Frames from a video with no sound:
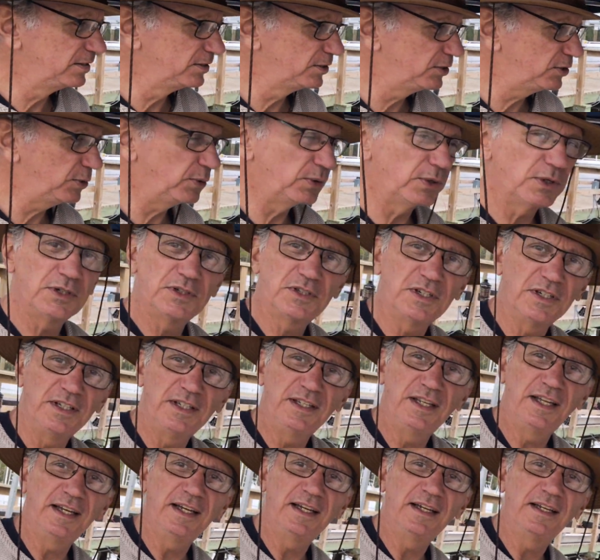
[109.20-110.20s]
tours in
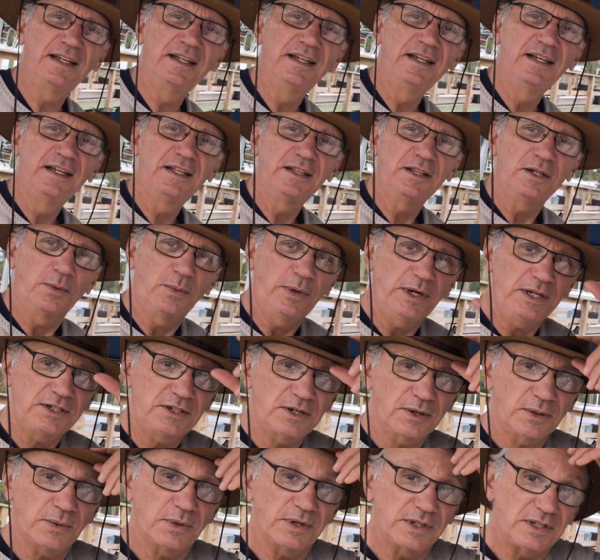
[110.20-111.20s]
the
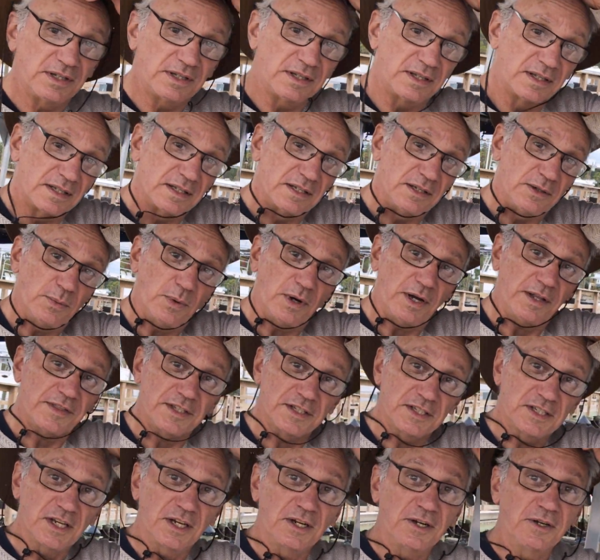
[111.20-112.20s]
winter when you want the
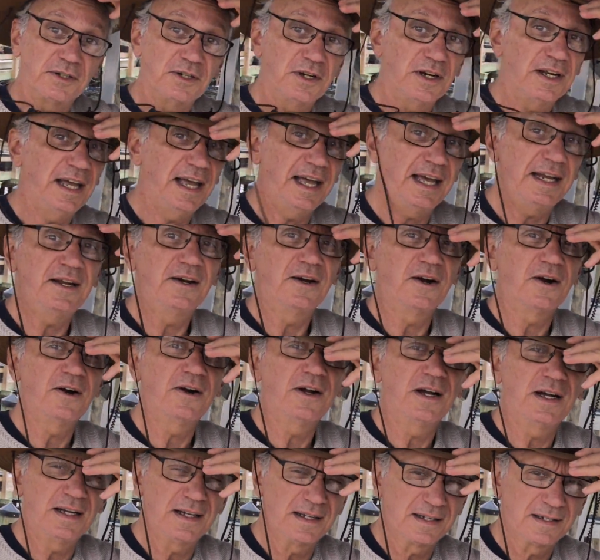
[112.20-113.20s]
sun on your head,
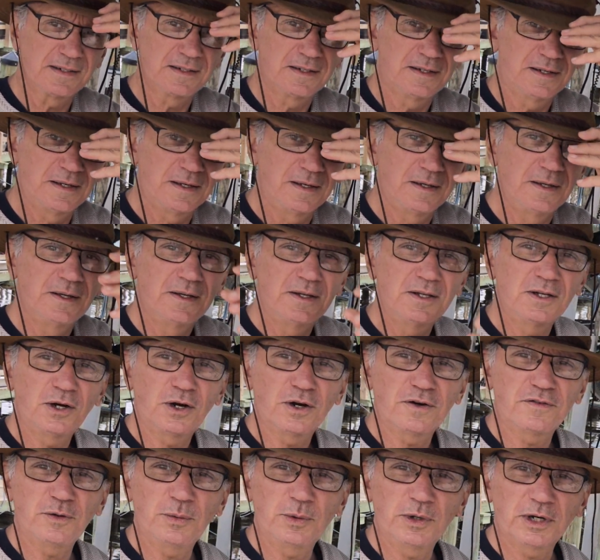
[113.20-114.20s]
or
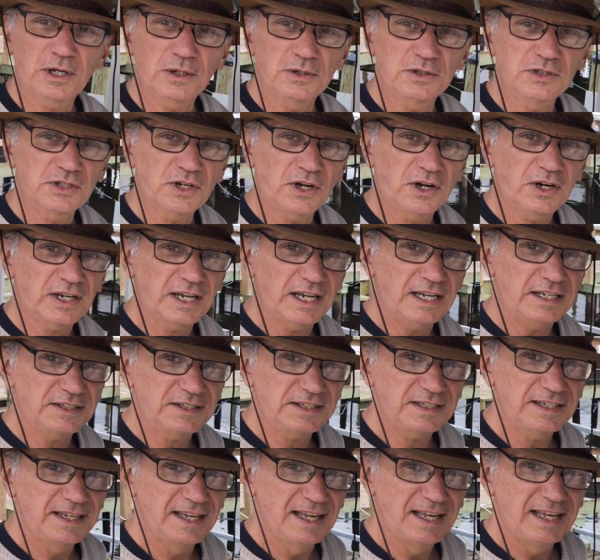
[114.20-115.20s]
if you want to go
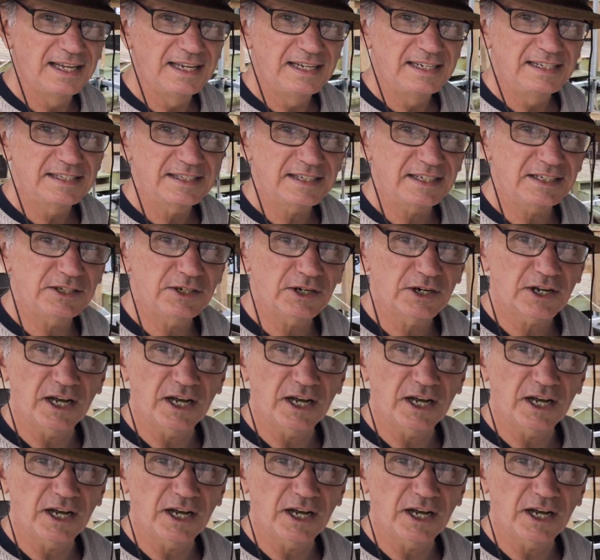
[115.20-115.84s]
stargazing. Center